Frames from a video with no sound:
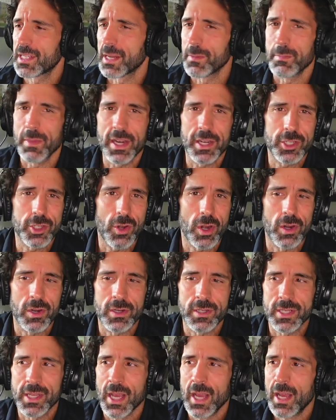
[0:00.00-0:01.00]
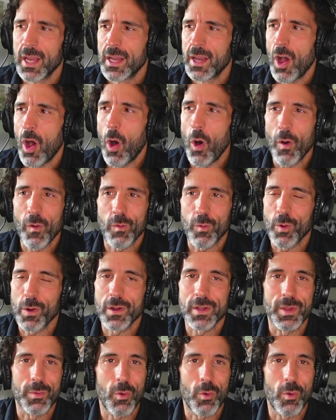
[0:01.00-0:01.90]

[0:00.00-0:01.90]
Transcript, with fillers: administrators, all over the world.